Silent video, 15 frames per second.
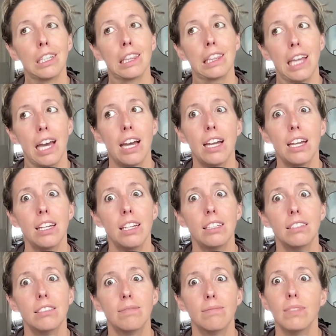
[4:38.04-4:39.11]
That
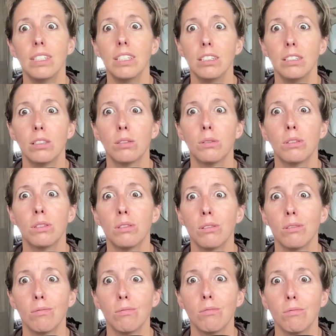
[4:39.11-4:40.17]
is
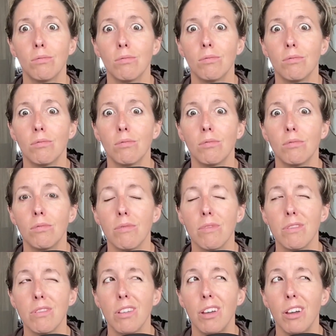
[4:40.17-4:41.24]

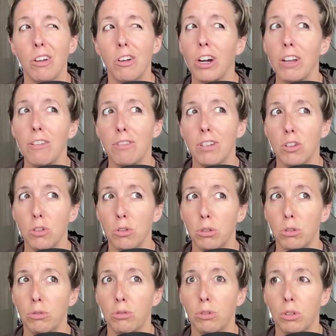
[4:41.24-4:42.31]
a great
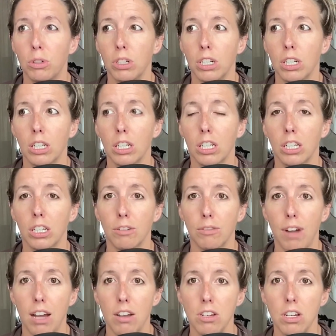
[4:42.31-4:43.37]
visual for your
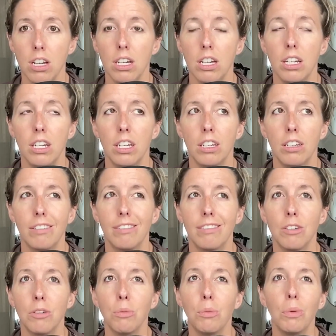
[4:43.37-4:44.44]
fascia.
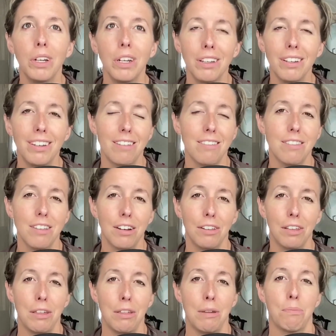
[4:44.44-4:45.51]
You wouldn't
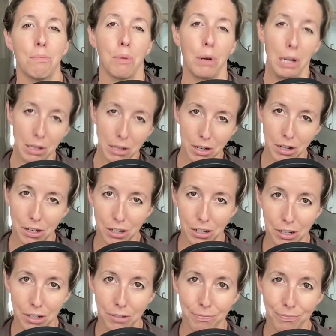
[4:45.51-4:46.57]
necessarily like break
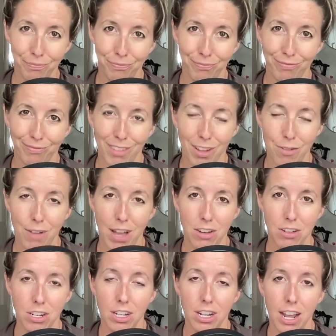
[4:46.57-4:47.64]
your
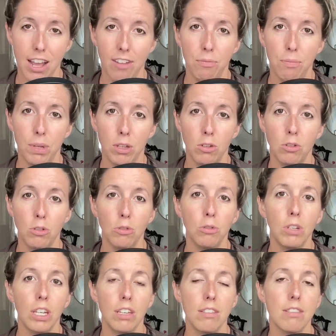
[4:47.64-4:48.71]
fascia in half, but you do
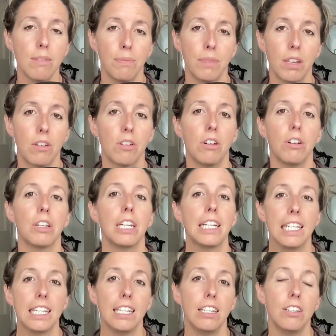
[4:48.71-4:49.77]
get something called
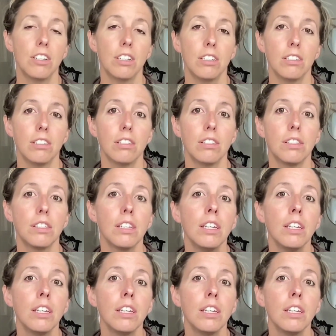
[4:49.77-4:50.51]
adhesions.